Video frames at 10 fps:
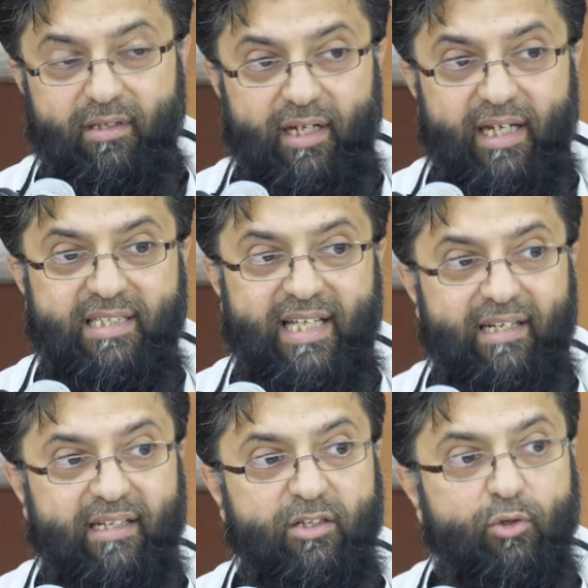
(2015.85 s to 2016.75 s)
He
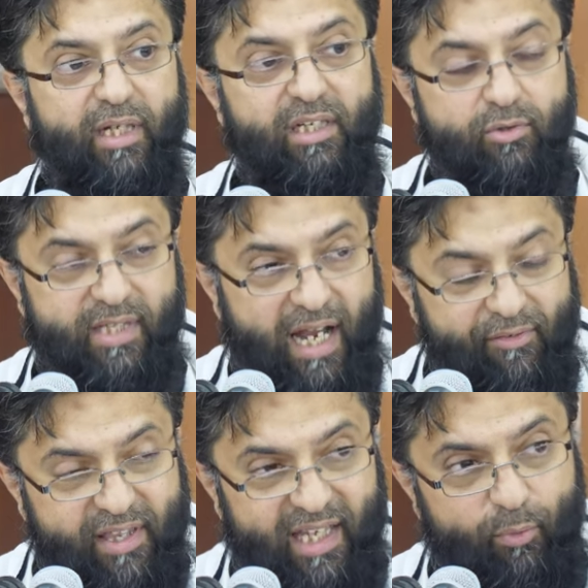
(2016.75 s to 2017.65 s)
said, you can use
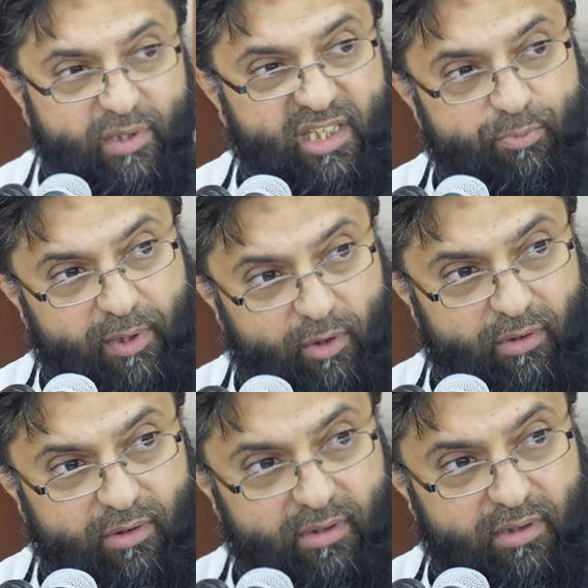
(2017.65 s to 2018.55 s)
everything which is pure,